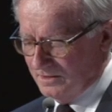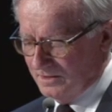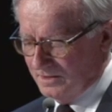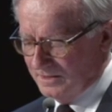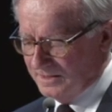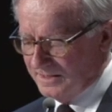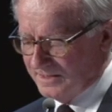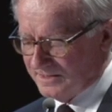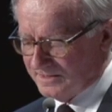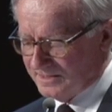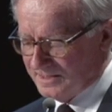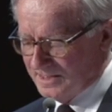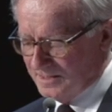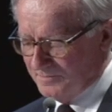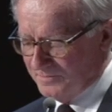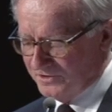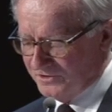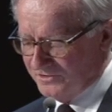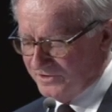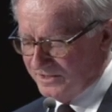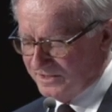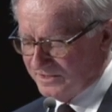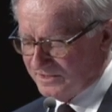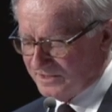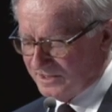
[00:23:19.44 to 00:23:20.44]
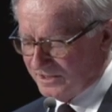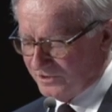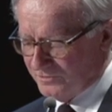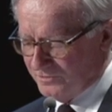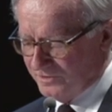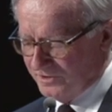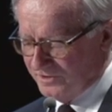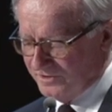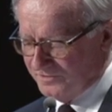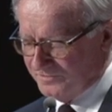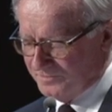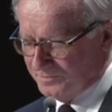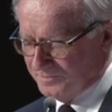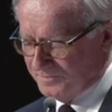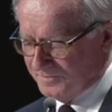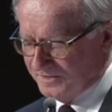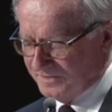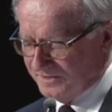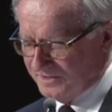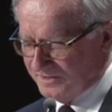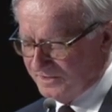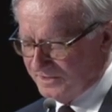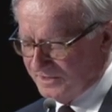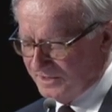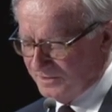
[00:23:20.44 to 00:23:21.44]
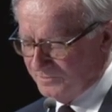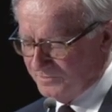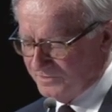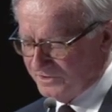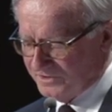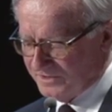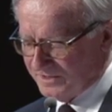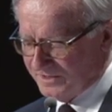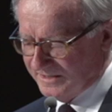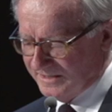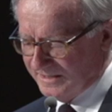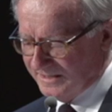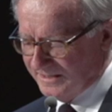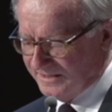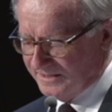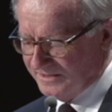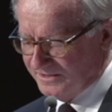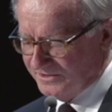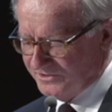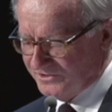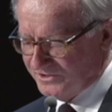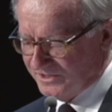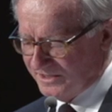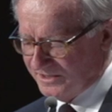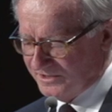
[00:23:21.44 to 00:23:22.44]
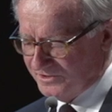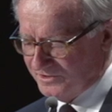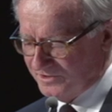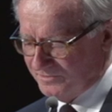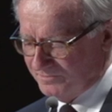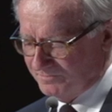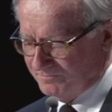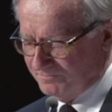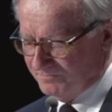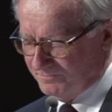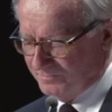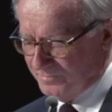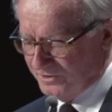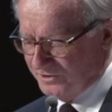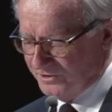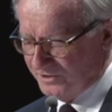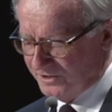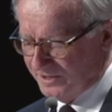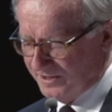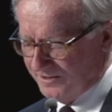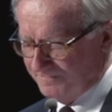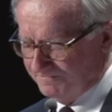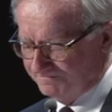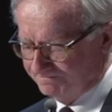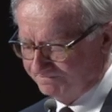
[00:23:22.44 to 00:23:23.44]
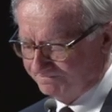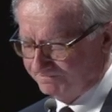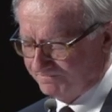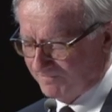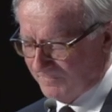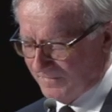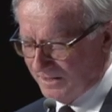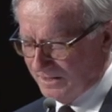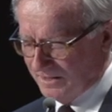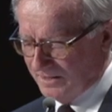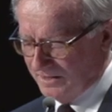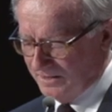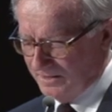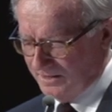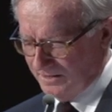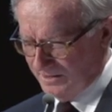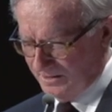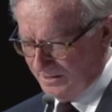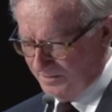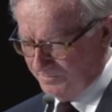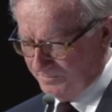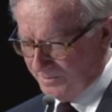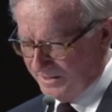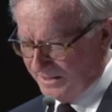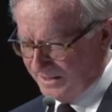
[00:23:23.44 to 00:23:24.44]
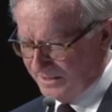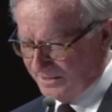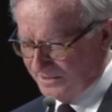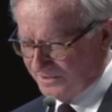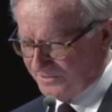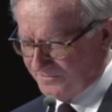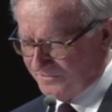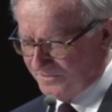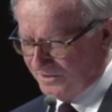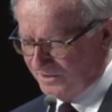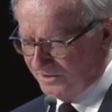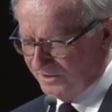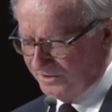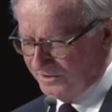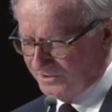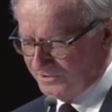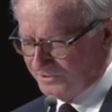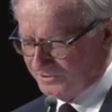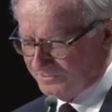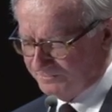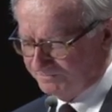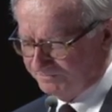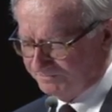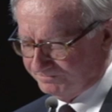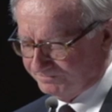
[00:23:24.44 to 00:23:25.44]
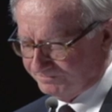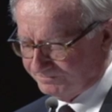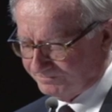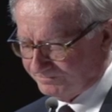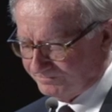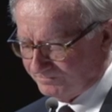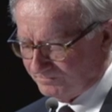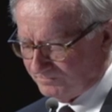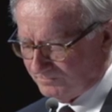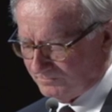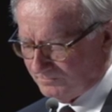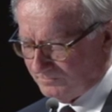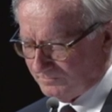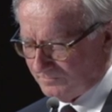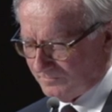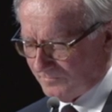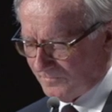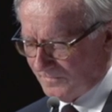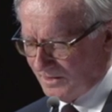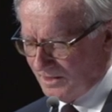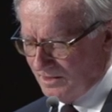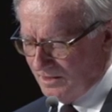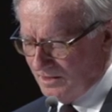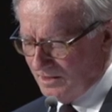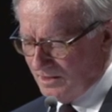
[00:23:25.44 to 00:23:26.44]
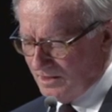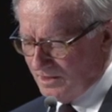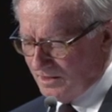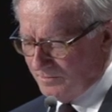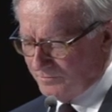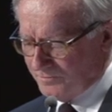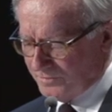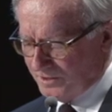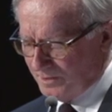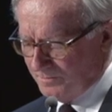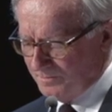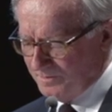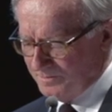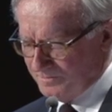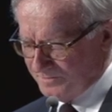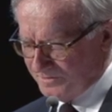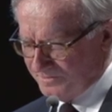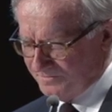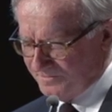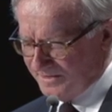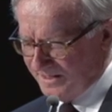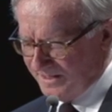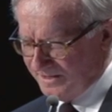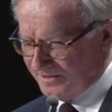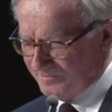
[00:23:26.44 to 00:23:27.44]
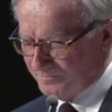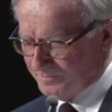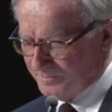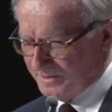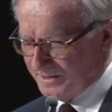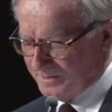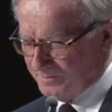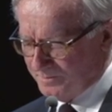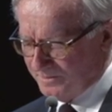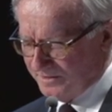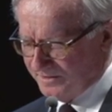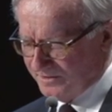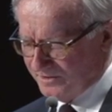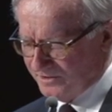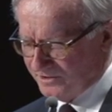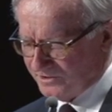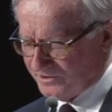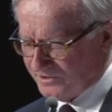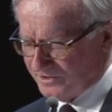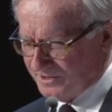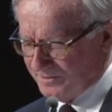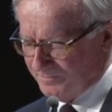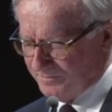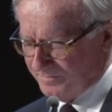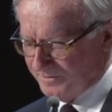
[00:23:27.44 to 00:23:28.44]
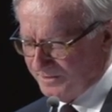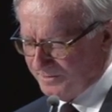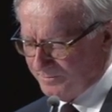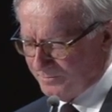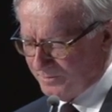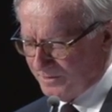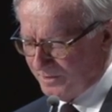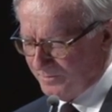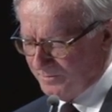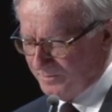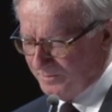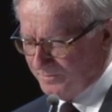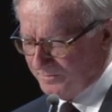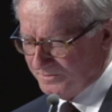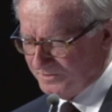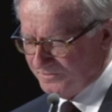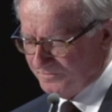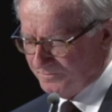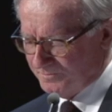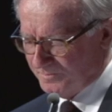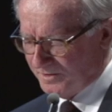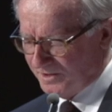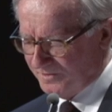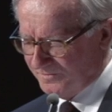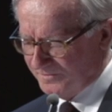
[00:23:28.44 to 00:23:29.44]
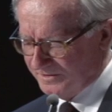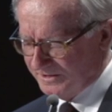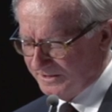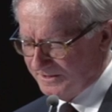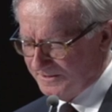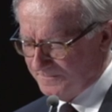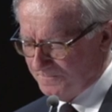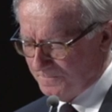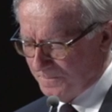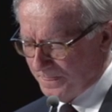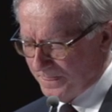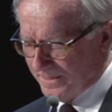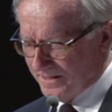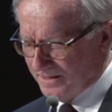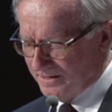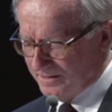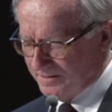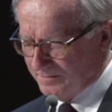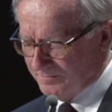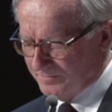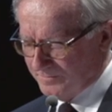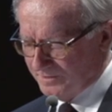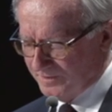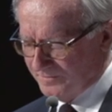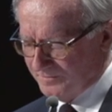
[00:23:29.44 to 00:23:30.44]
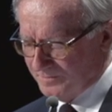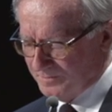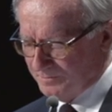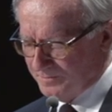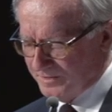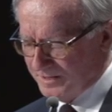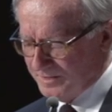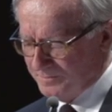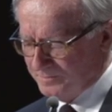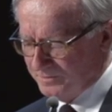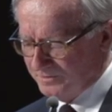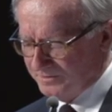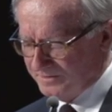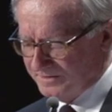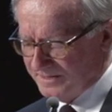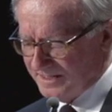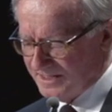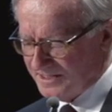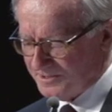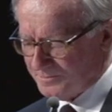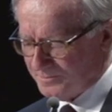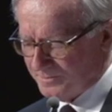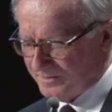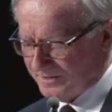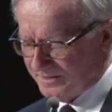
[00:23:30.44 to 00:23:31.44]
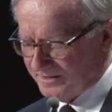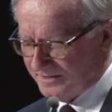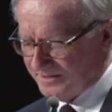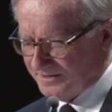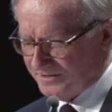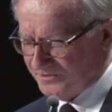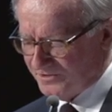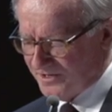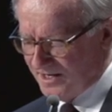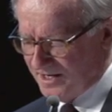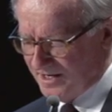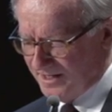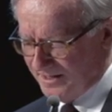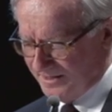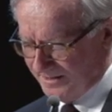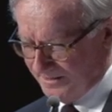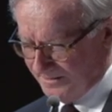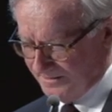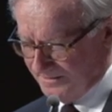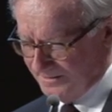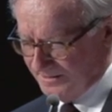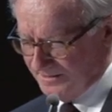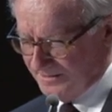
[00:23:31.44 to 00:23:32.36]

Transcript: In that same address I quoted from the distinguished Canadian judge Berger, in part as follows. Problems of native people are not simply problems of poverty, but of a people desperately trying